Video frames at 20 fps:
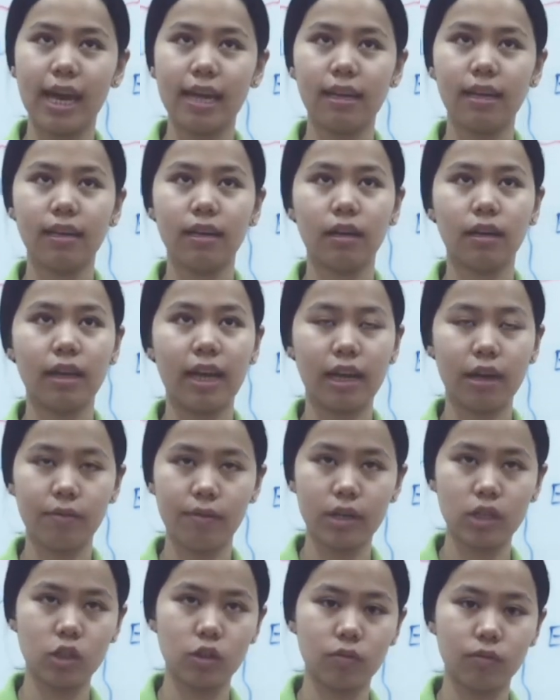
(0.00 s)
in a
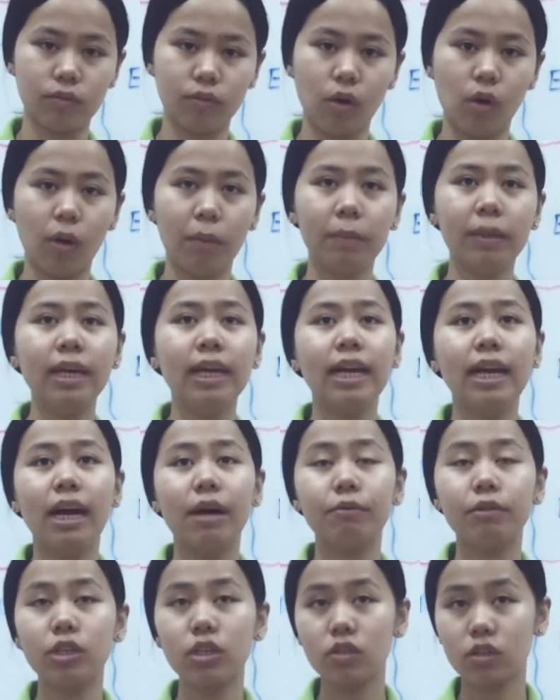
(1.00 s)
question form?
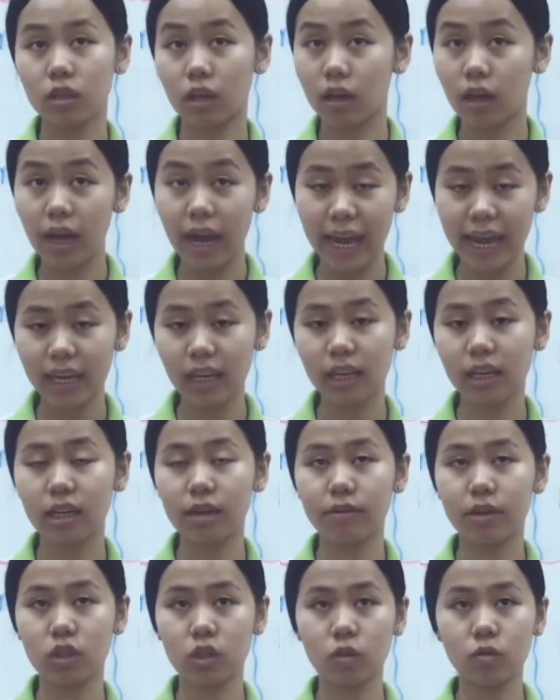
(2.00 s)
We use can in
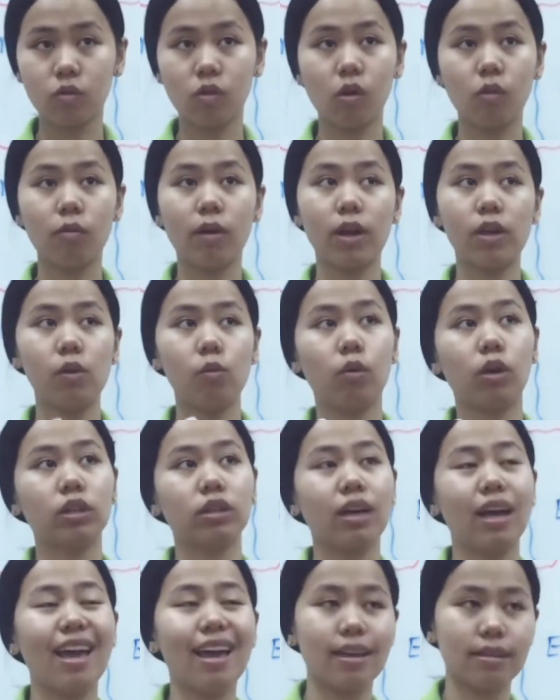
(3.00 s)
question form when you want
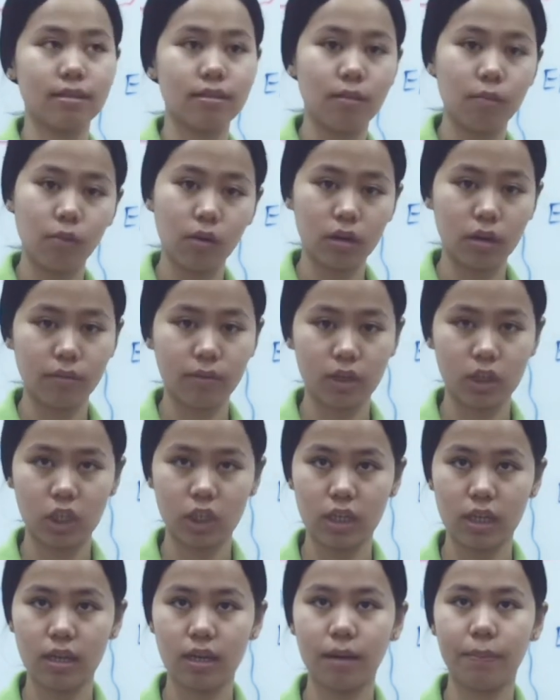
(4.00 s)
to ask someone
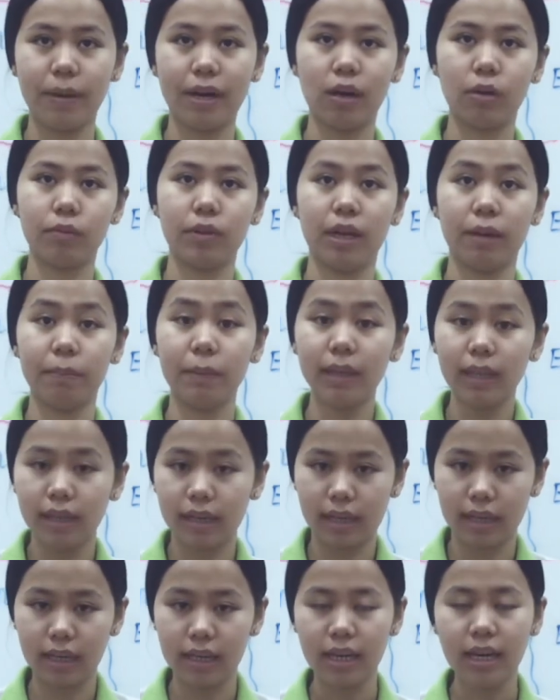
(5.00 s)
question about their
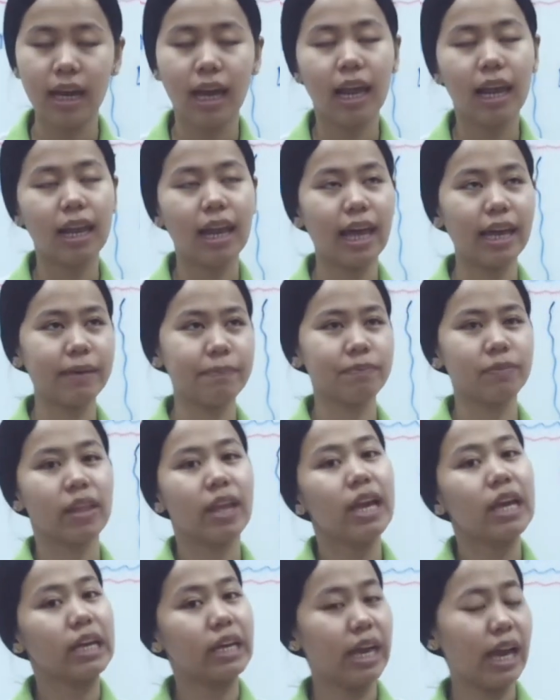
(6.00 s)
ability, like
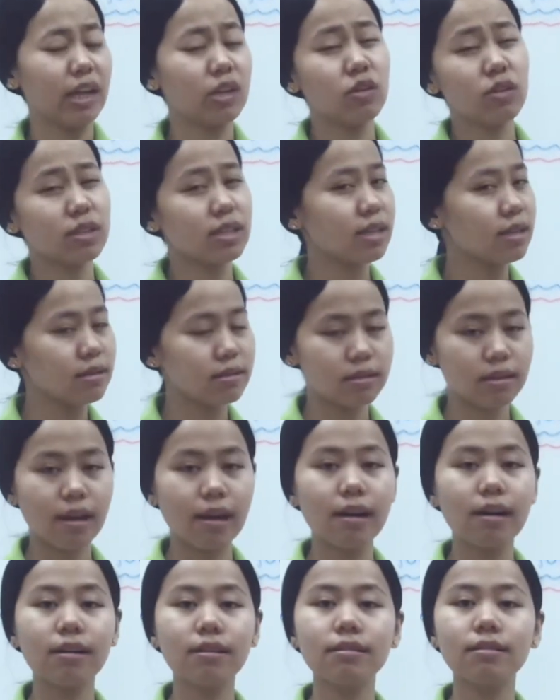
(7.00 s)
can you sing a
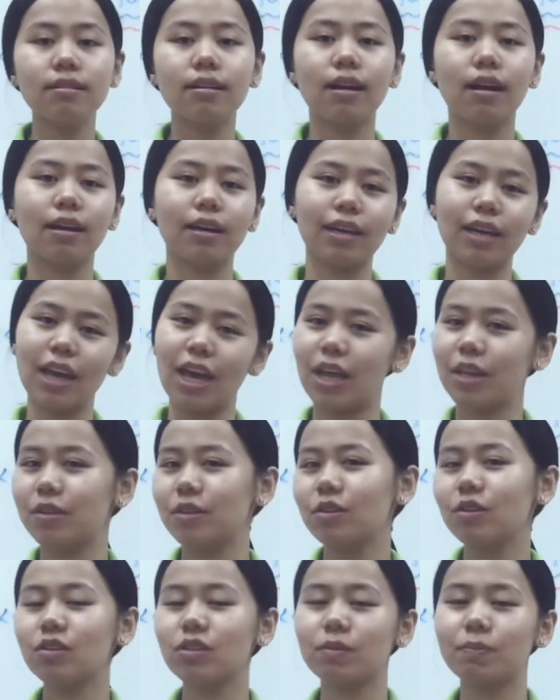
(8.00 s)
song, can
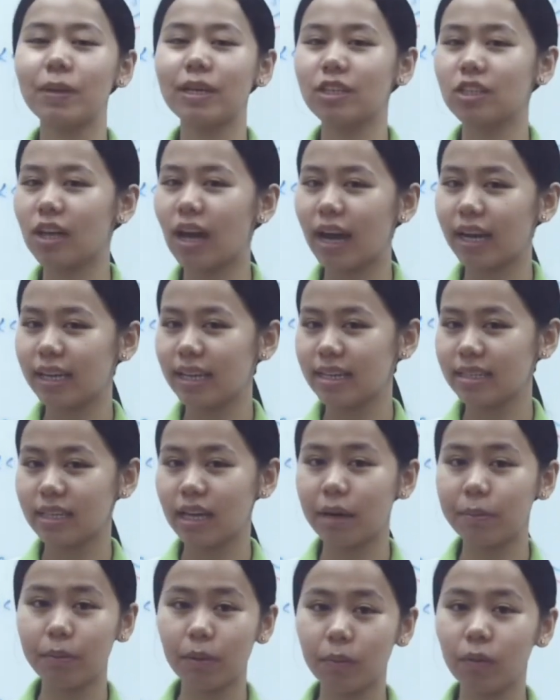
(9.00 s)
you speak Chinese,
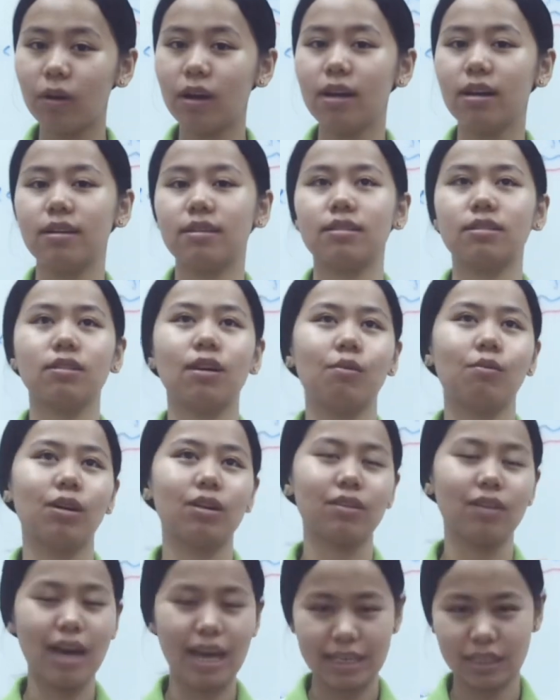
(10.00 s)
everyone? So I
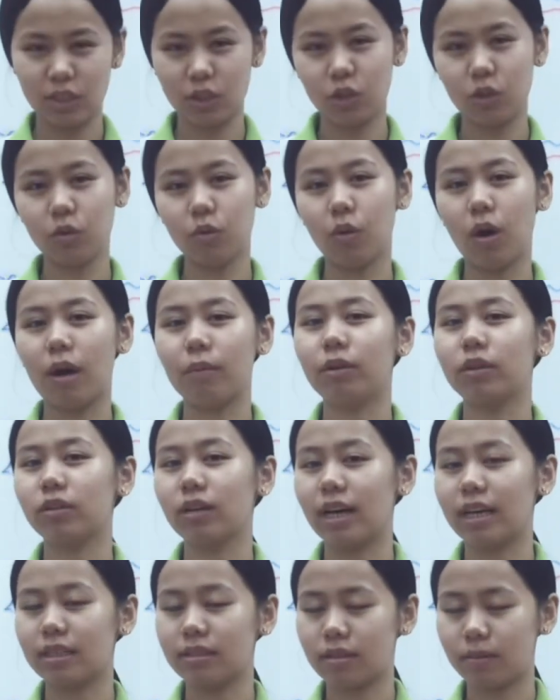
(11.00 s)
want to ask you, I want
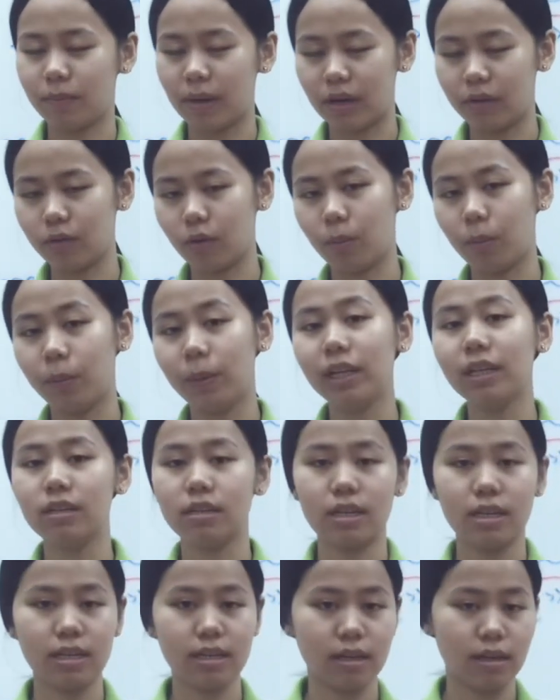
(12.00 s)
to ask about your
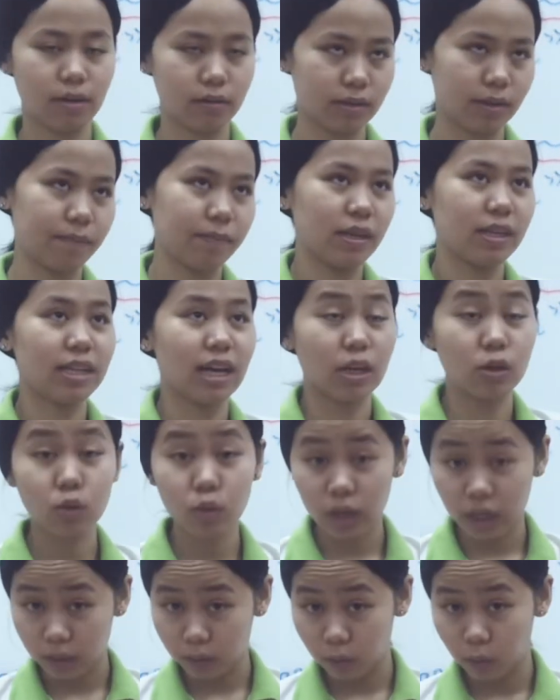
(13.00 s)
ability, something that you
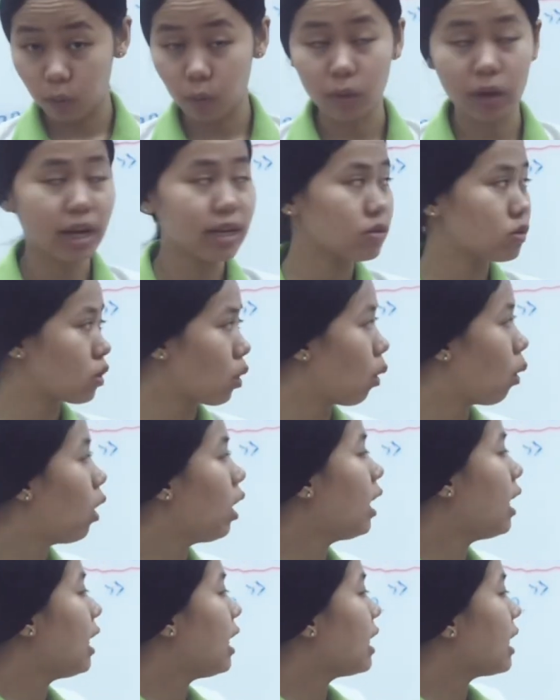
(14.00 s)
can do, right? So
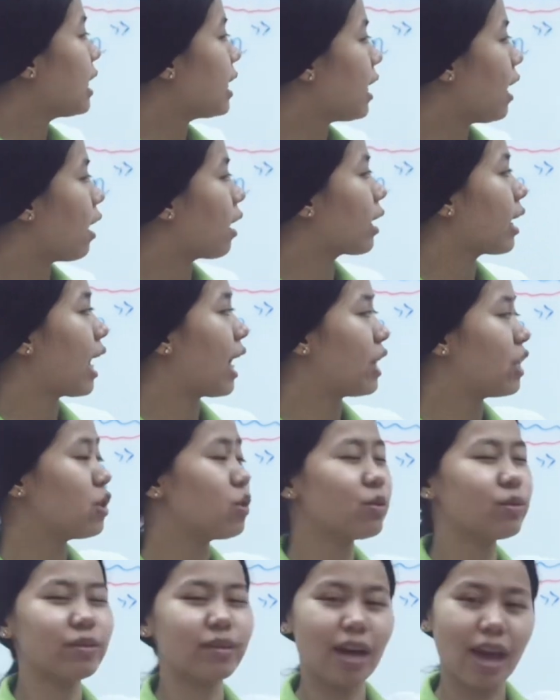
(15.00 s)
here, can
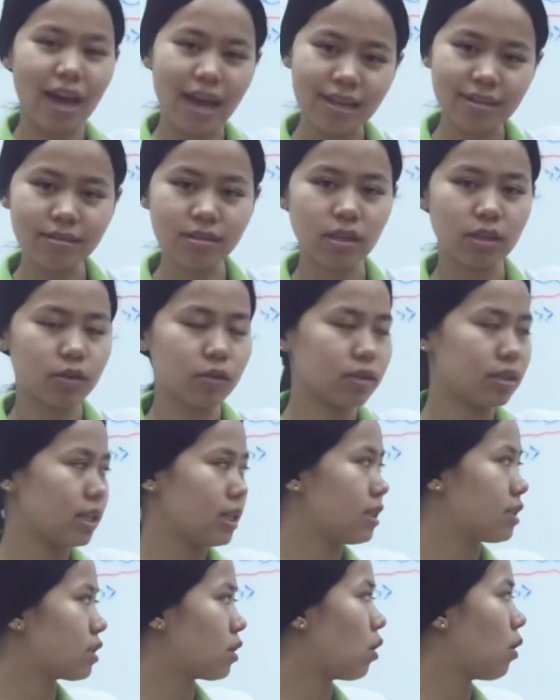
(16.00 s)
you dance, you
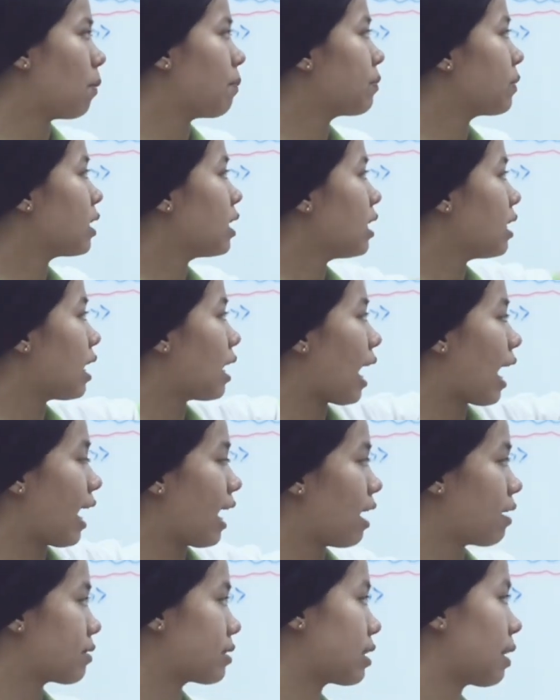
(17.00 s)
see? So I
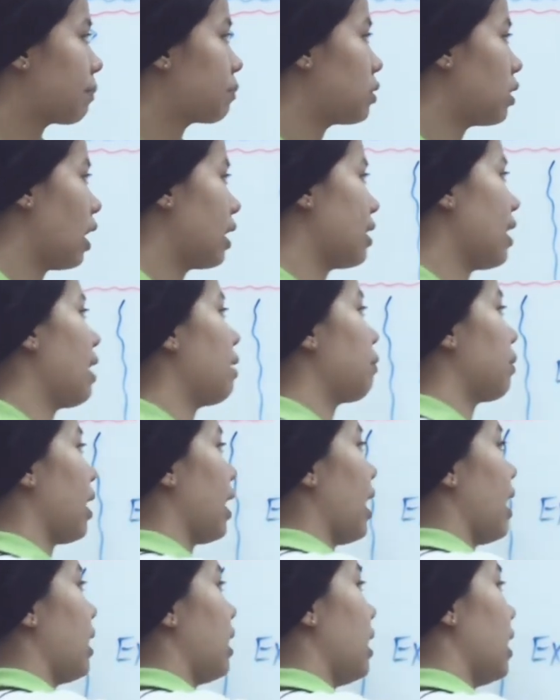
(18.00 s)
have
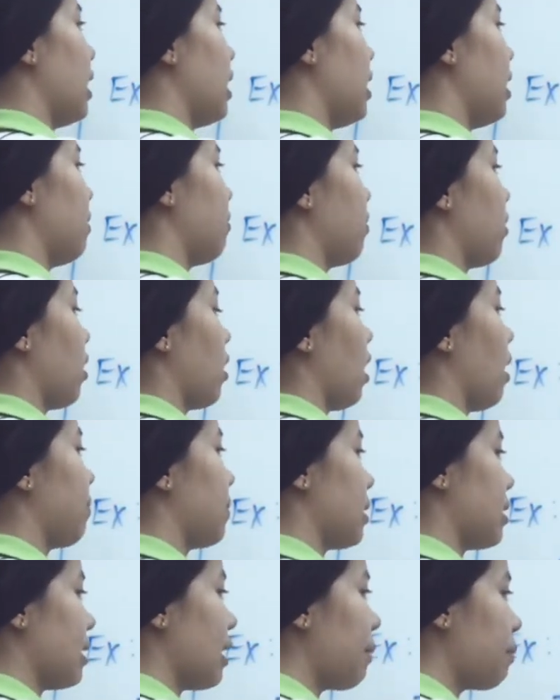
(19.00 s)
can here in front of
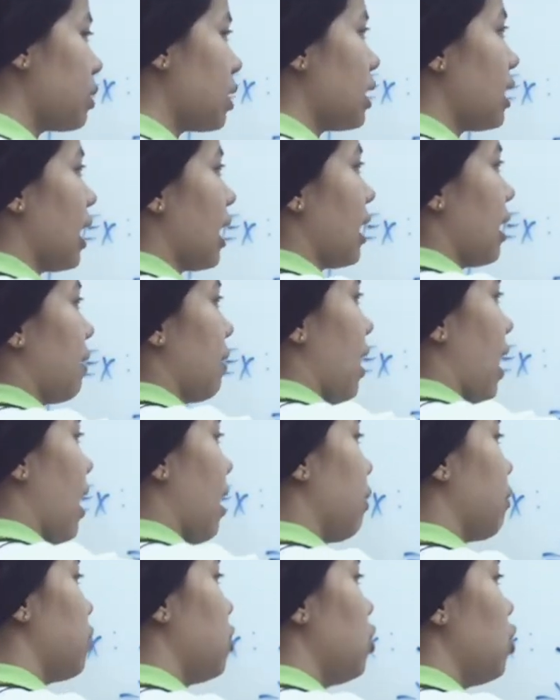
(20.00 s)
the subject, and then
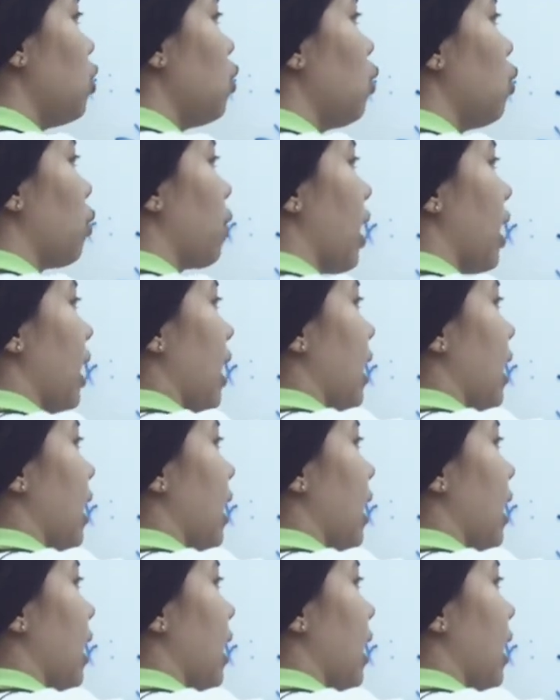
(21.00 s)
have you, right, and